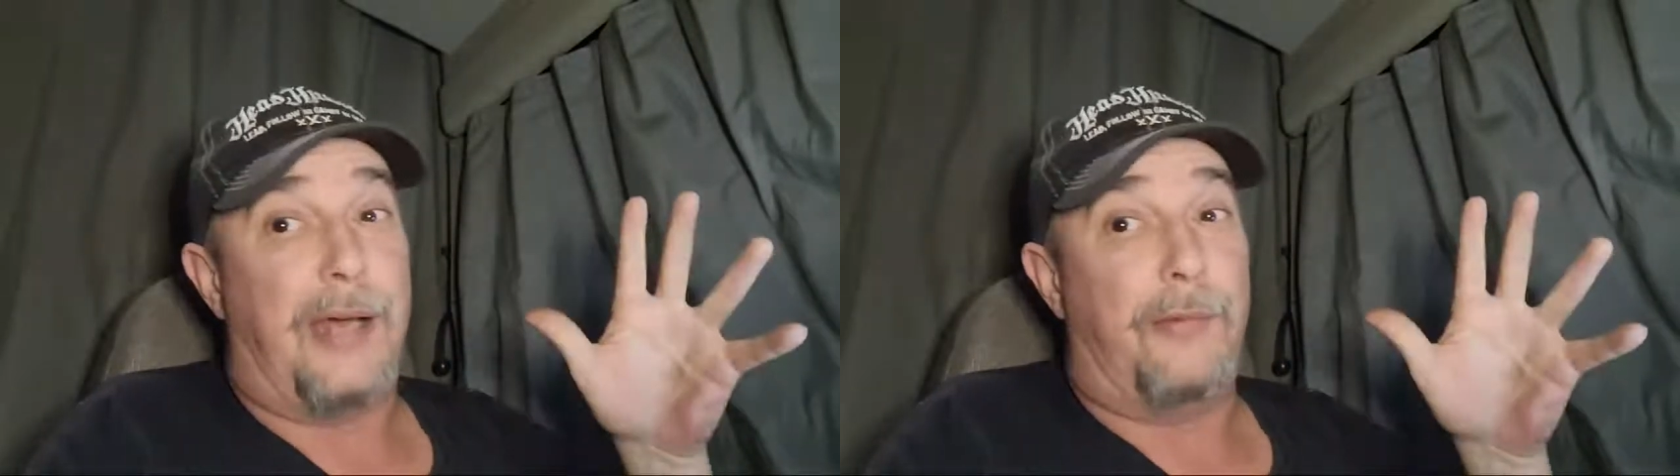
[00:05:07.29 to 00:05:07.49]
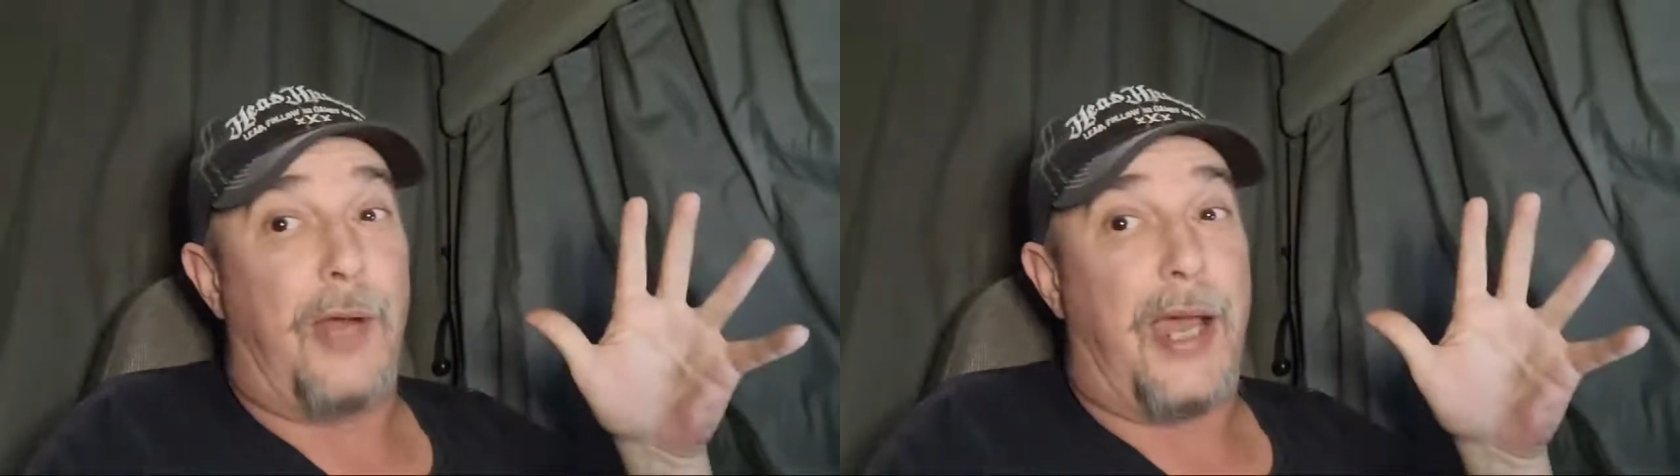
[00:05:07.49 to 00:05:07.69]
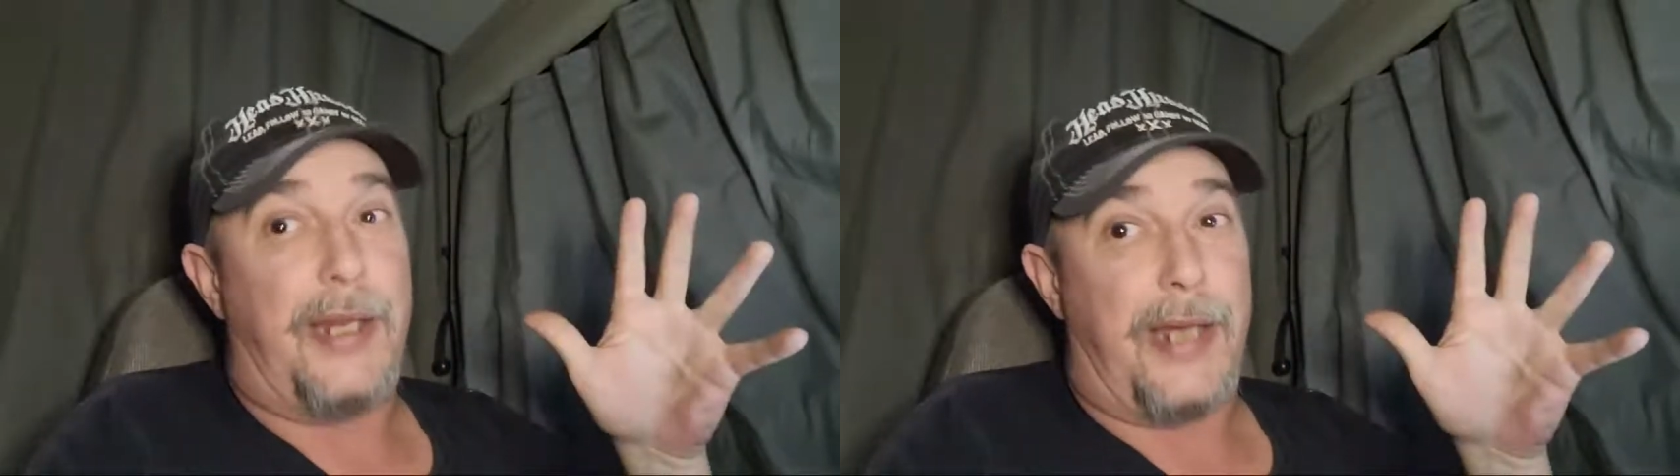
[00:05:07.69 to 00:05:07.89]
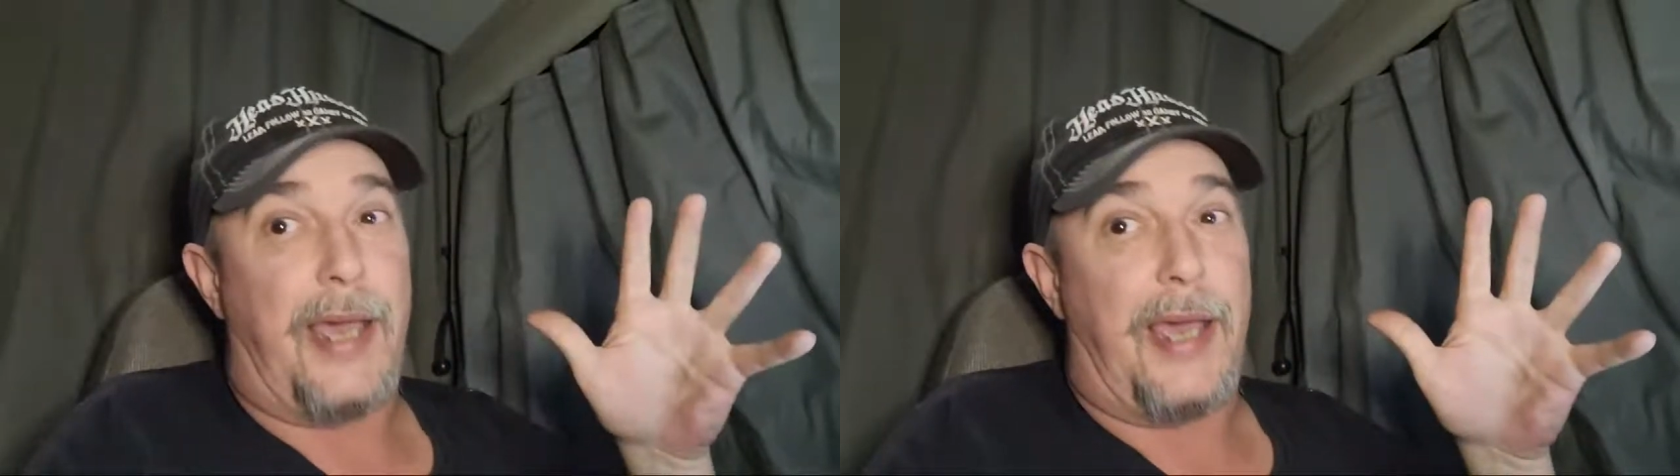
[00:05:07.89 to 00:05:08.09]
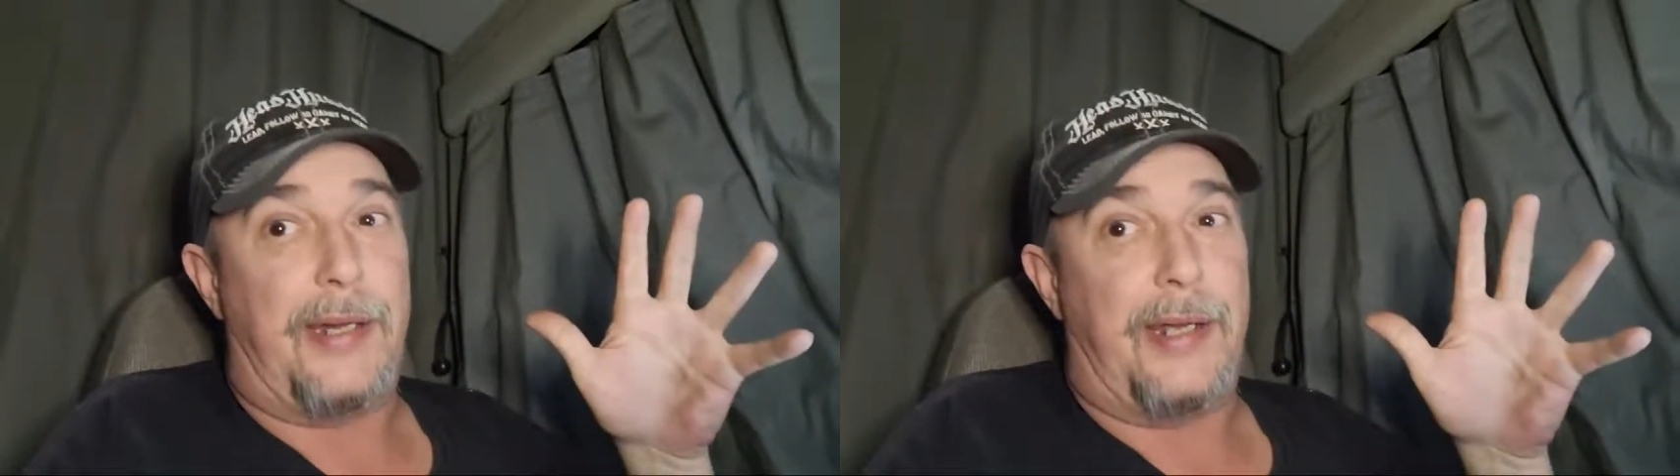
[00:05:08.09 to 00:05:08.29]
right
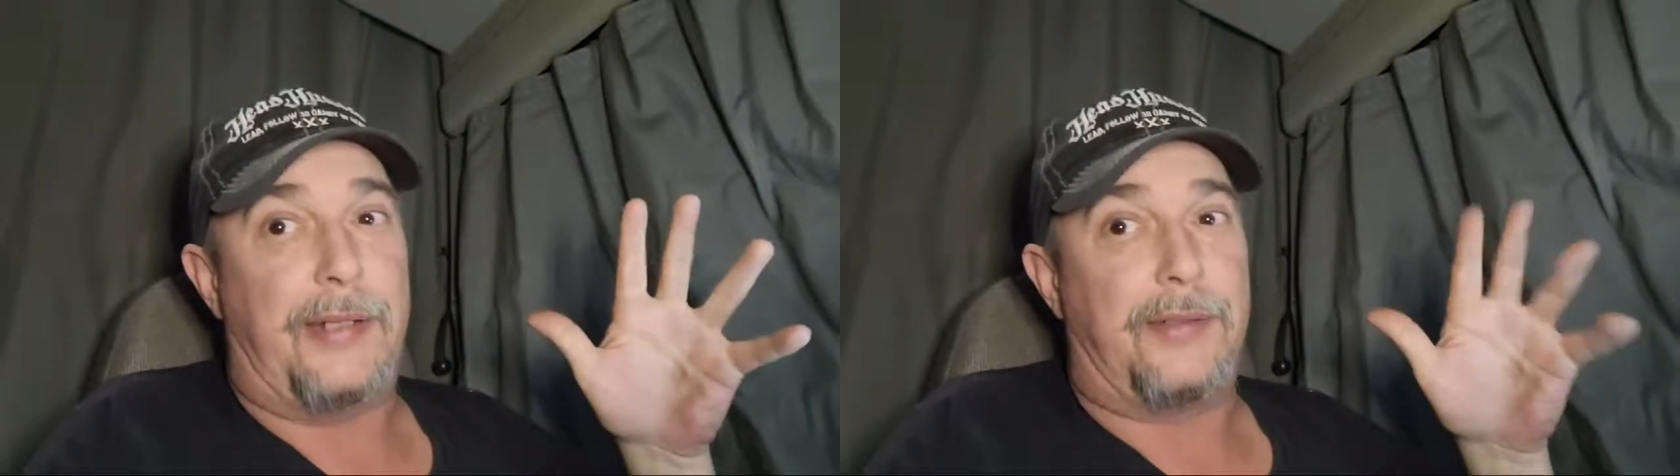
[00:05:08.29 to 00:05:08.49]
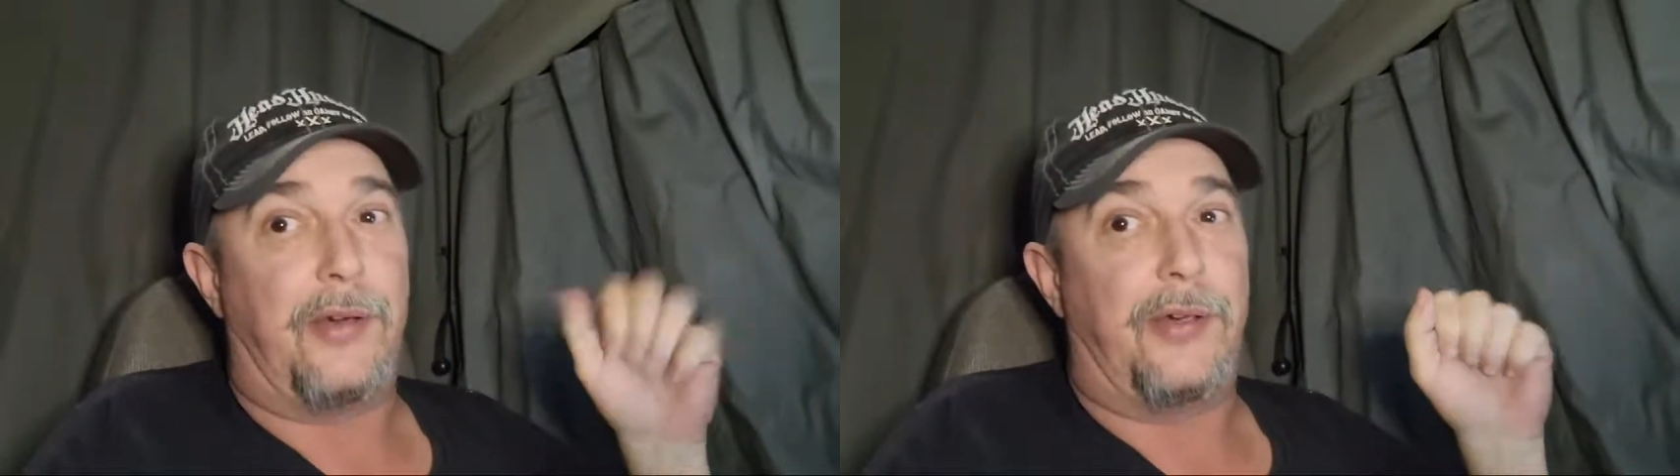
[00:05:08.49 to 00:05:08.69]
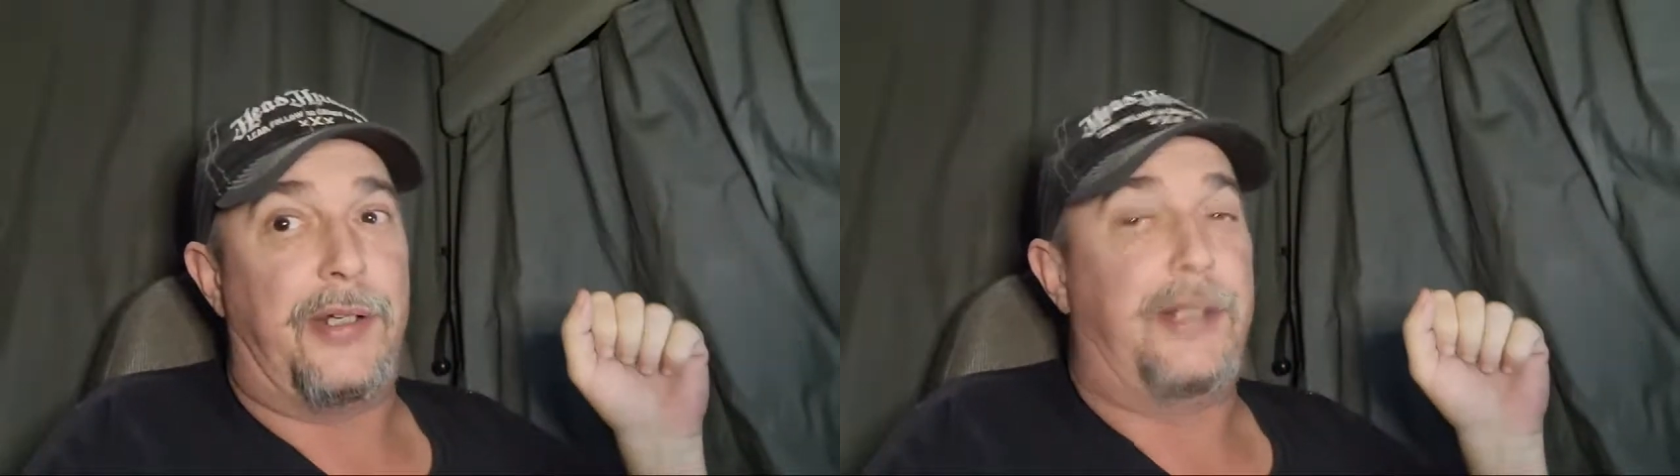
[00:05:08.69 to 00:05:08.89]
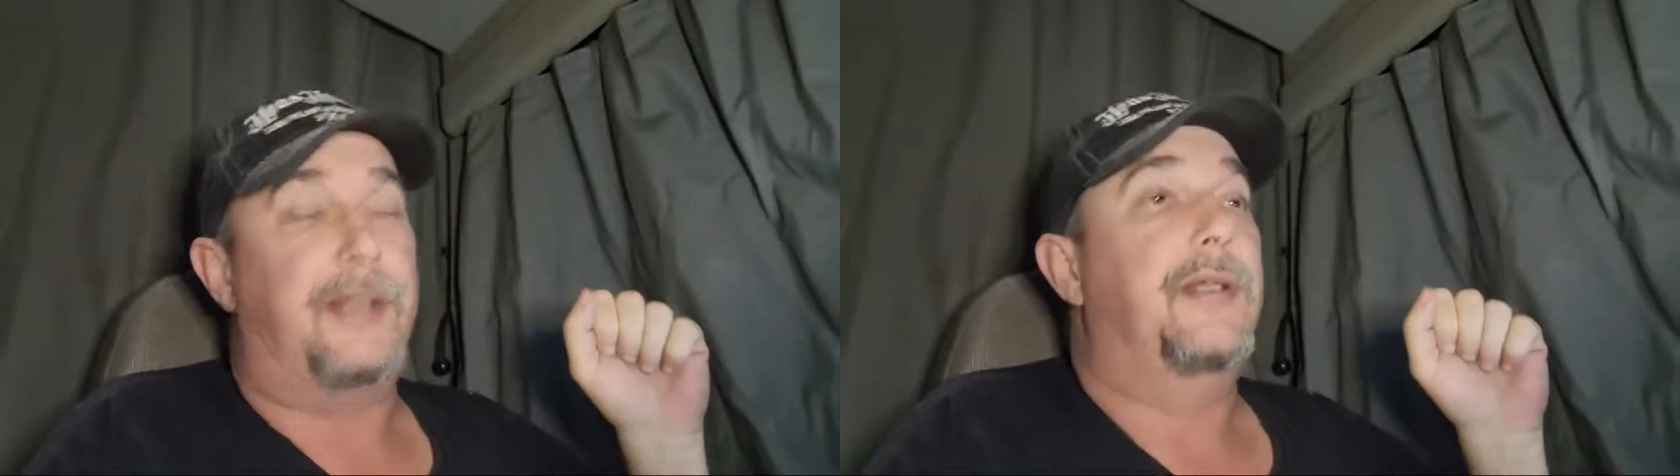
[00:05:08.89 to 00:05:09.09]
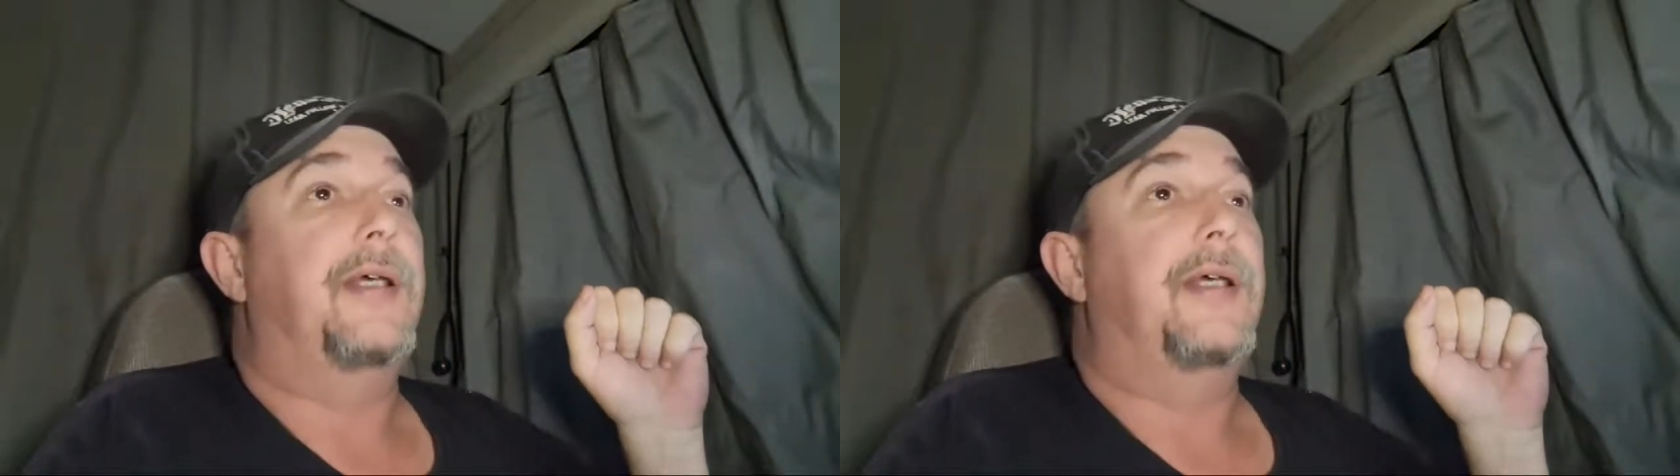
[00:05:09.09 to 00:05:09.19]
at 8:30.